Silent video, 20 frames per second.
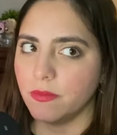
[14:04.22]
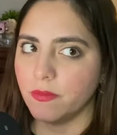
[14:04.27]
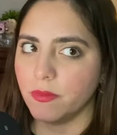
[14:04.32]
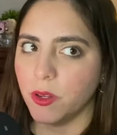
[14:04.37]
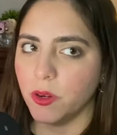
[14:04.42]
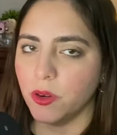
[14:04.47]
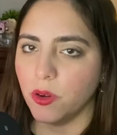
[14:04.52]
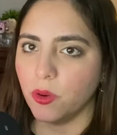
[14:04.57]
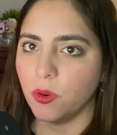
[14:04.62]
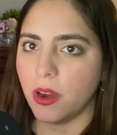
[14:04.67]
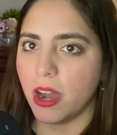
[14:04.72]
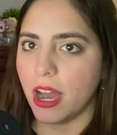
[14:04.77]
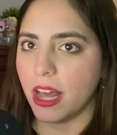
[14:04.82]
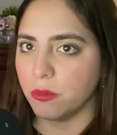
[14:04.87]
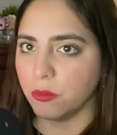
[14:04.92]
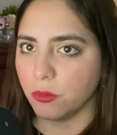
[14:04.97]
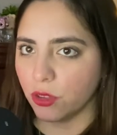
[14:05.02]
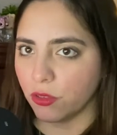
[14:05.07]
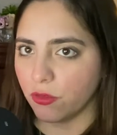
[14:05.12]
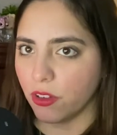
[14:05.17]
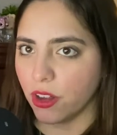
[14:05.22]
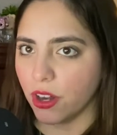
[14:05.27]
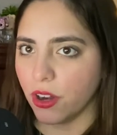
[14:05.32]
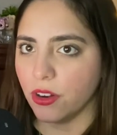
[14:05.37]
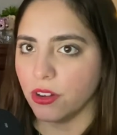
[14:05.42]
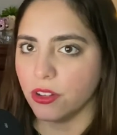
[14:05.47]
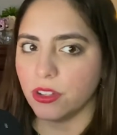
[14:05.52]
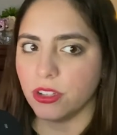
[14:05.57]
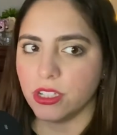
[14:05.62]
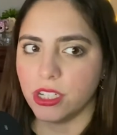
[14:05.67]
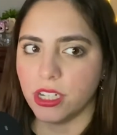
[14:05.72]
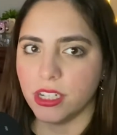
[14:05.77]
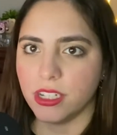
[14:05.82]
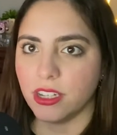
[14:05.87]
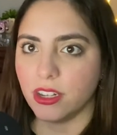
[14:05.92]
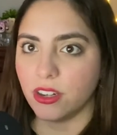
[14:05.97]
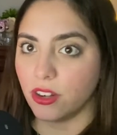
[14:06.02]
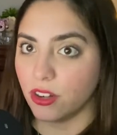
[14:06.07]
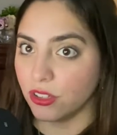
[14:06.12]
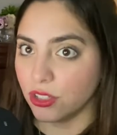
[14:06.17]
you know, atmosphere such as
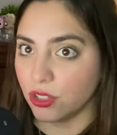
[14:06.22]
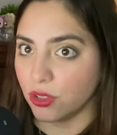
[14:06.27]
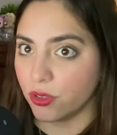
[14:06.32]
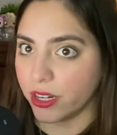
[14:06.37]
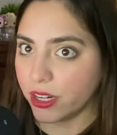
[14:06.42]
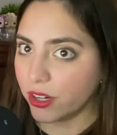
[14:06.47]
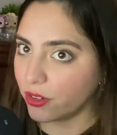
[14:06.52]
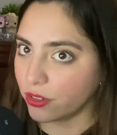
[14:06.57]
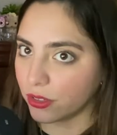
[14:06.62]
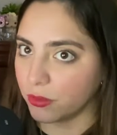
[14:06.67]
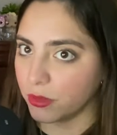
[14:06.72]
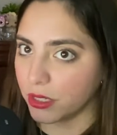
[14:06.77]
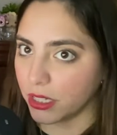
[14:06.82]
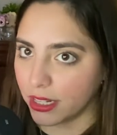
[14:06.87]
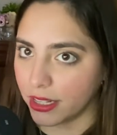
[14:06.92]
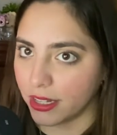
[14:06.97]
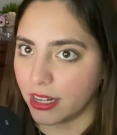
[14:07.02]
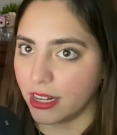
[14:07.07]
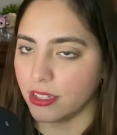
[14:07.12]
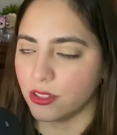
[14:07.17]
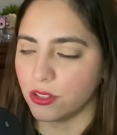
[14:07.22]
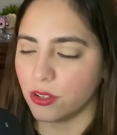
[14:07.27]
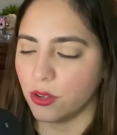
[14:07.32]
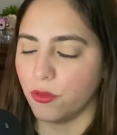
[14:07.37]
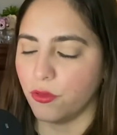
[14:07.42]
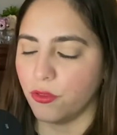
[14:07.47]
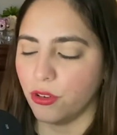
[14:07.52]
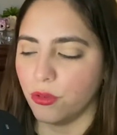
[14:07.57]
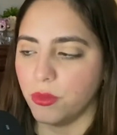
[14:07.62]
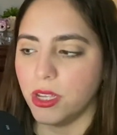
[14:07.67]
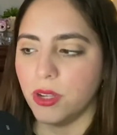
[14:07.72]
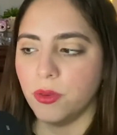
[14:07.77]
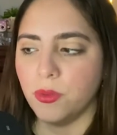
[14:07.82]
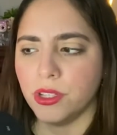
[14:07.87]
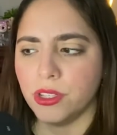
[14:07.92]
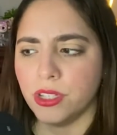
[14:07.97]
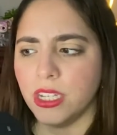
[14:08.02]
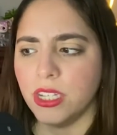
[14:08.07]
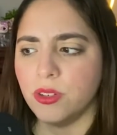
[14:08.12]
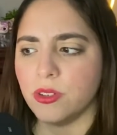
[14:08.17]
a conjuring or something like that. So for me it
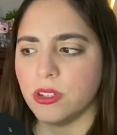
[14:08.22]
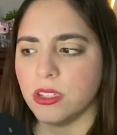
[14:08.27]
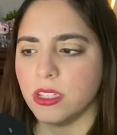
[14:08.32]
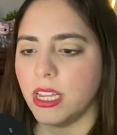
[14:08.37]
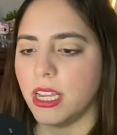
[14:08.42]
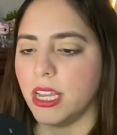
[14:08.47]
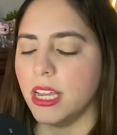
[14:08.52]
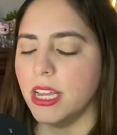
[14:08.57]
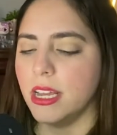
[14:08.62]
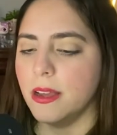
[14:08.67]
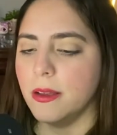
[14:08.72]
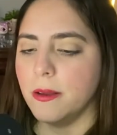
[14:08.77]
was interesting.